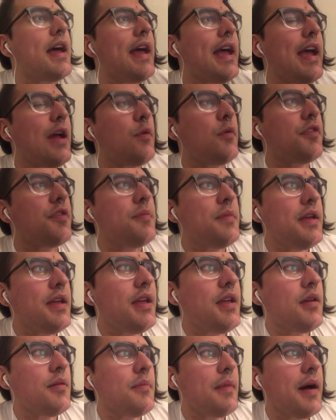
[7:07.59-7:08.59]
And with
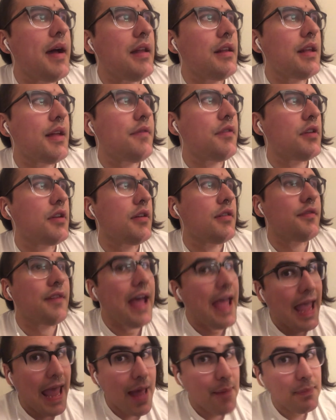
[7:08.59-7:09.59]
me, my level of
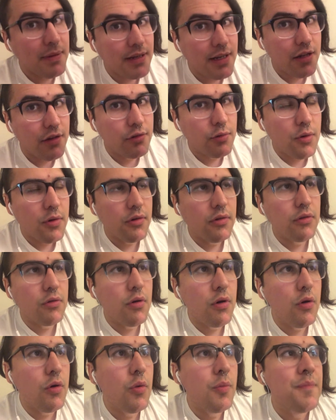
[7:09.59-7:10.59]
happiness, quote
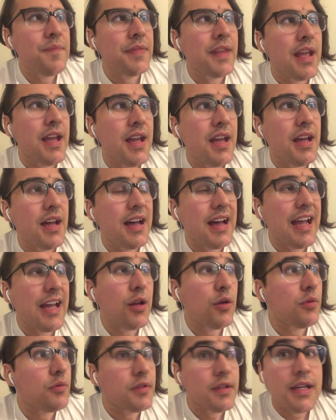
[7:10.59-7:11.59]
unquote, I
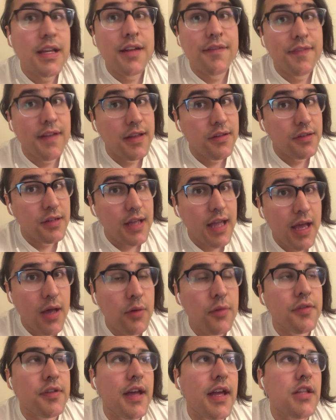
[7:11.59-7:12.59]
don't need a fancy
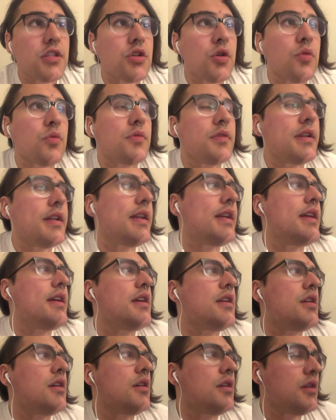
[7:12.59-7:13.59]
house. I don't
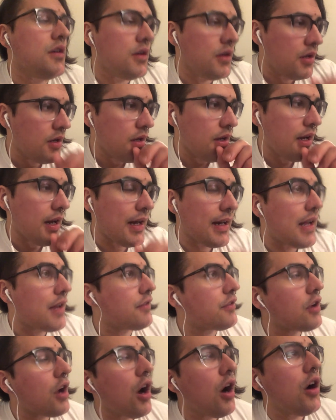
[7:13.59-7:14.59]
need a
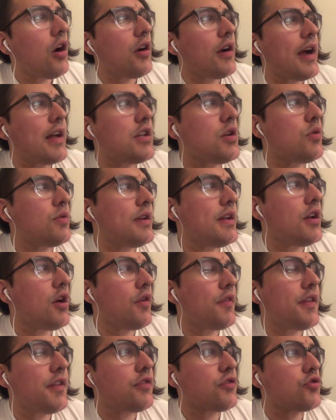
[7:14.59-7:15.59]
nice car. I don't need all
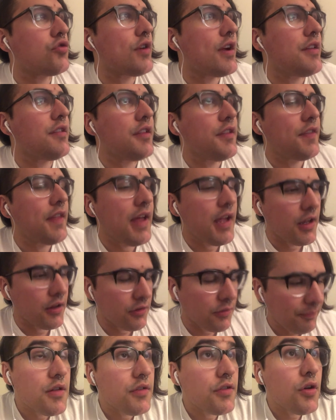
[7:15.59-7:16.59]
these crazy
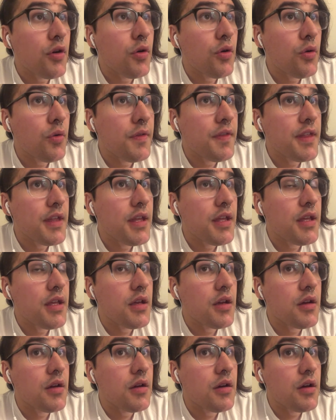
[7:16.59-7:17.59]
things. So
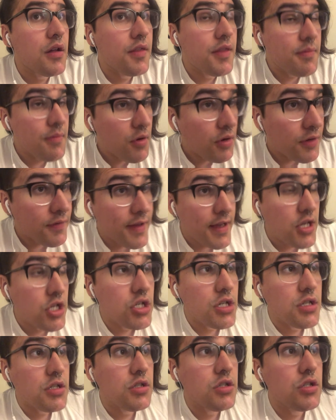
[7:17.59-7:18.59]
the motivation